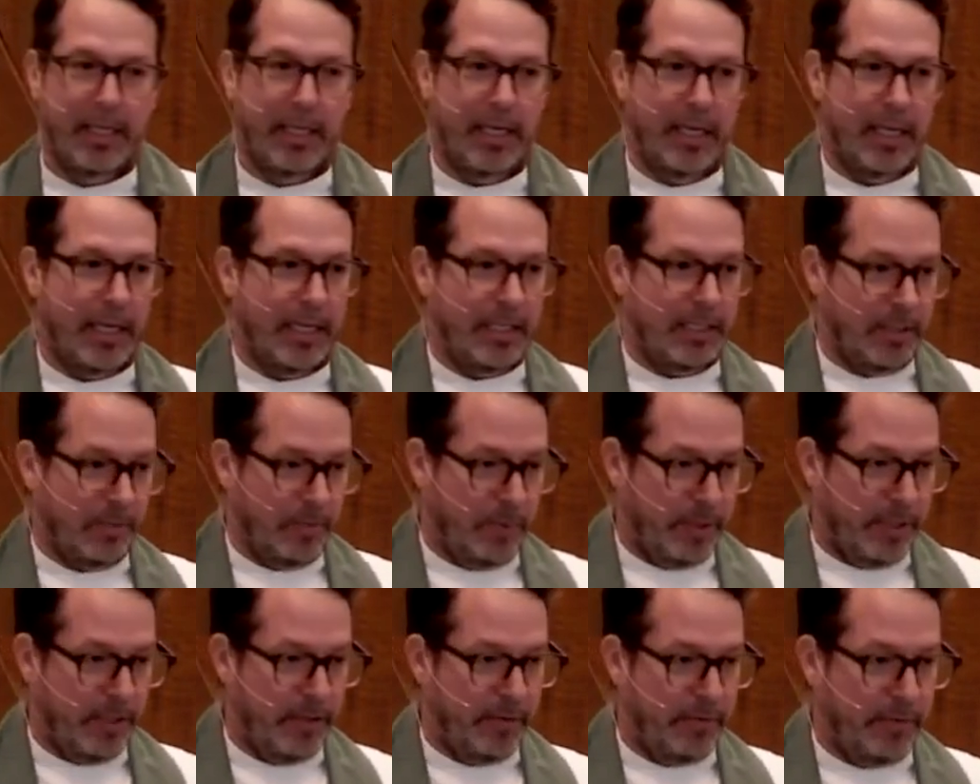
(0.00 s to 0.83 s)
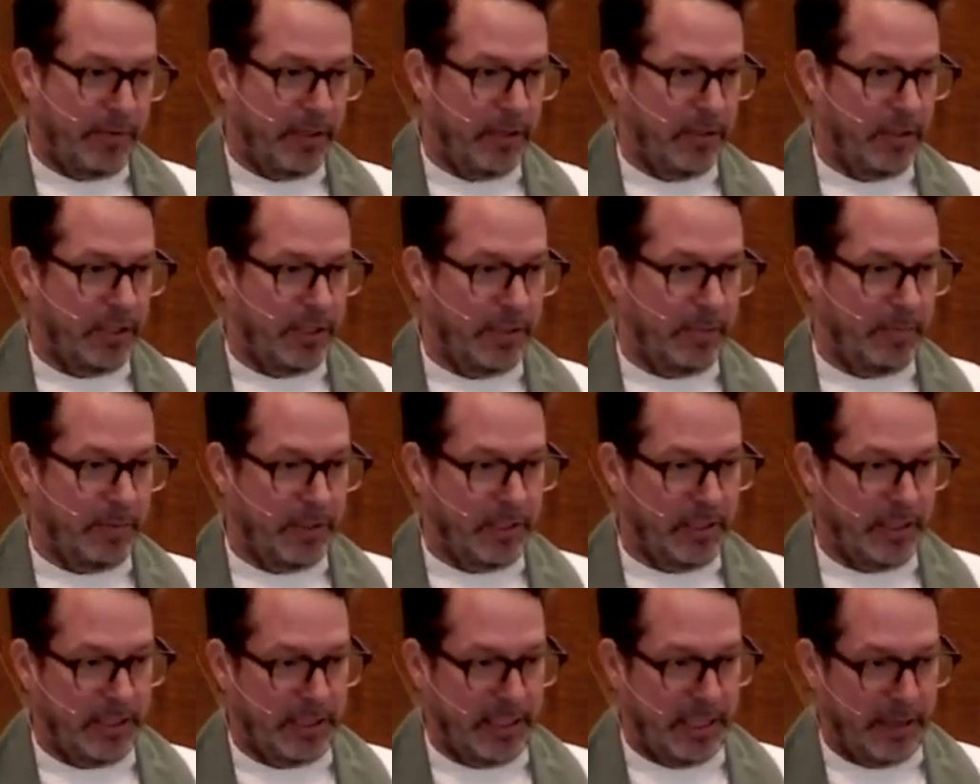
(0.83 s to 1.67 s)
And I said, "Where do you fellowship?" And
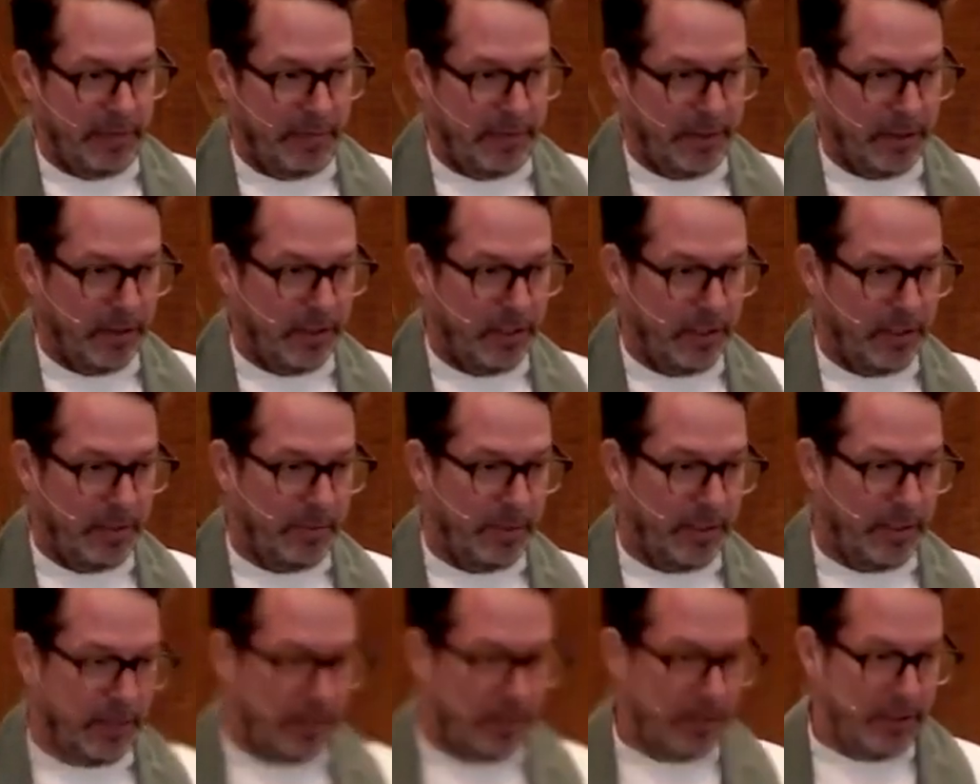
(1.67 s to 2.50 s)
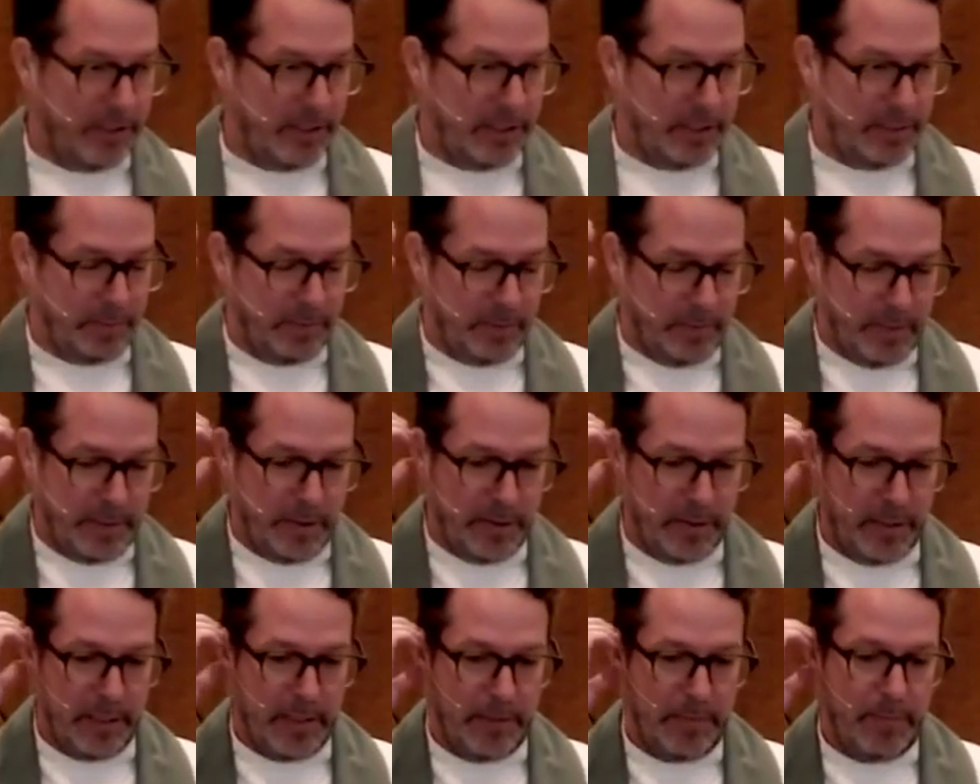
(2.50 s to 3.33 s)
she said, "I fellowship at a church in
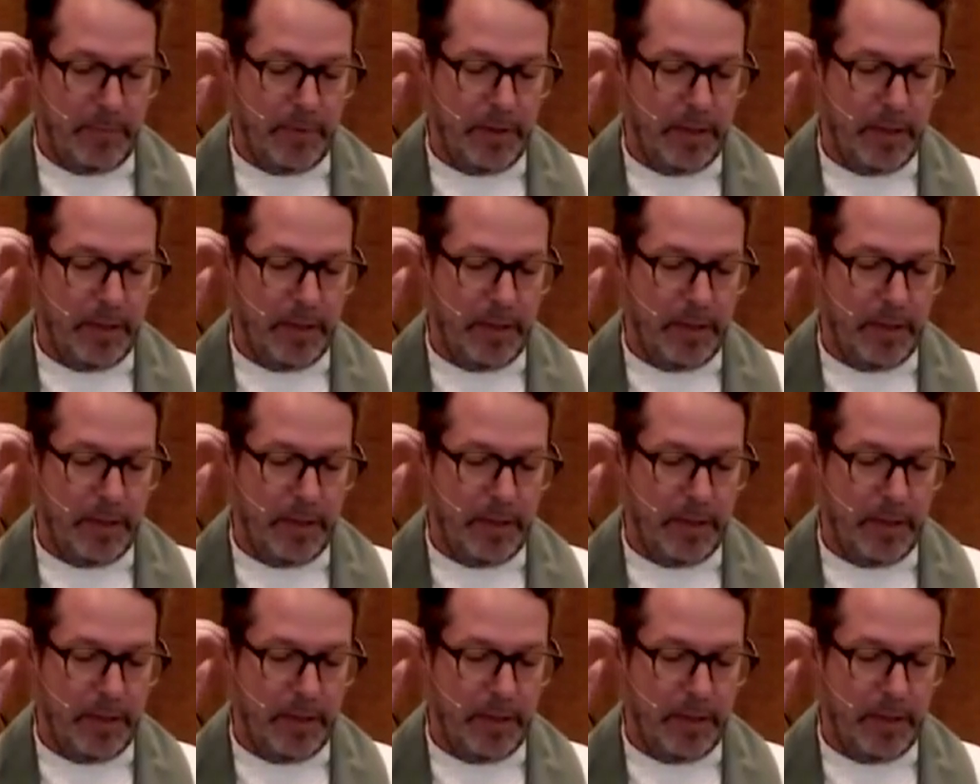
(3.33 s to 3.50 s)
Pomona."